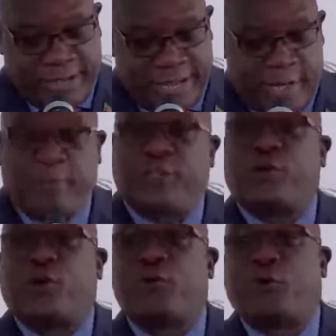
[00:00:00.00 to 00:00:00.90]
And I'm
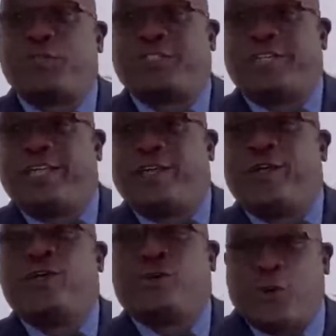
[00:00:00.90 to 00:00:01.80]
sure Rosalind
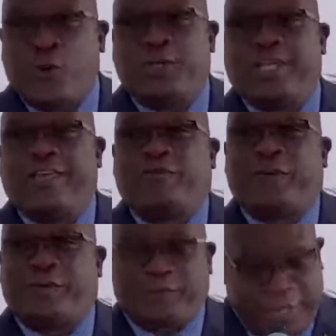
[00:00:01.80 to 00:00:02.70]
could
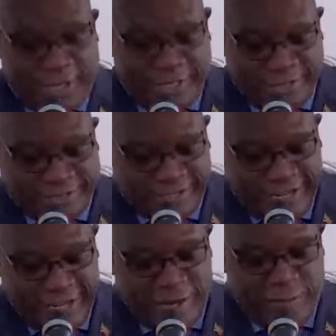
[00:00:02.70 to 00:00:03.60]
give evidence
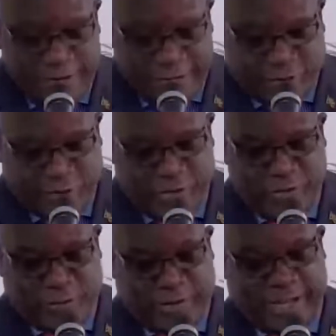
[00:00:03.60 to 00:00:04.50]
in
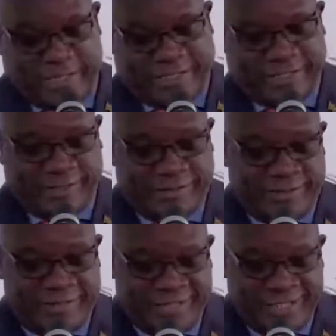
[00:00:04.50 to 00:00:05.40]
relation to that.
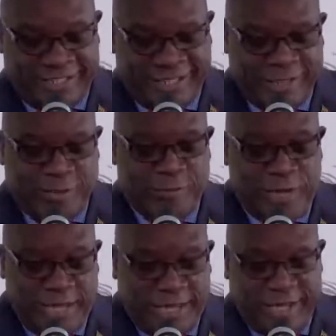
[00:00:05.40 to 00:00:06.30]

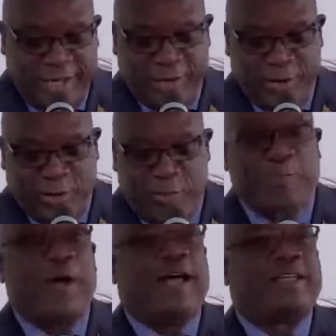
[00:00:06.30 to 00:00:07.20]
We who
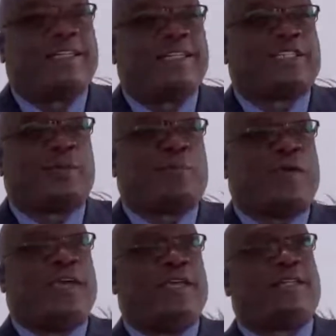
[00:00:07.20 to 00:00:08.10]

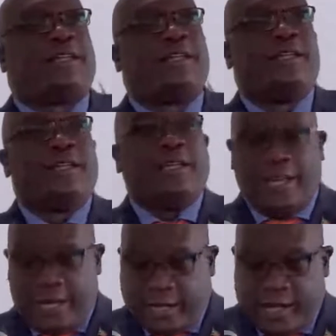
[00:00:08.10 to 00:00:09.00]
participate
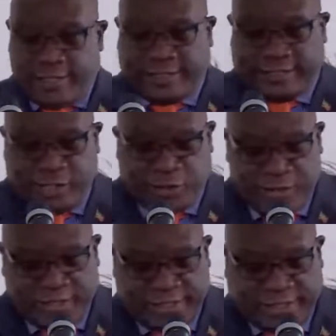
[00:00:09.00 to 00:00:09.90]
in the
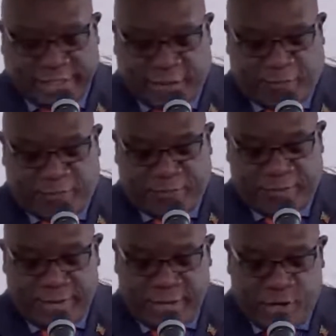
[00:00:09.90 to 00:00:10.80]
Constituency 7
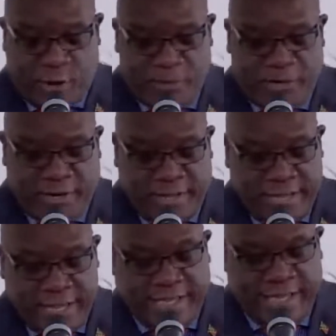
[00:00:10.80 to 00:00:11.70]
Domino
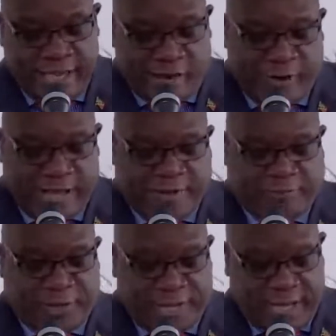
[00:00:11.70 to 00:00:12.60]
League year
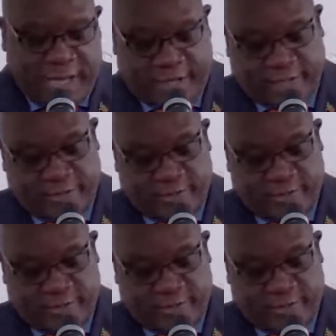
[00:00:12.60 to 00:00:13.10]
after year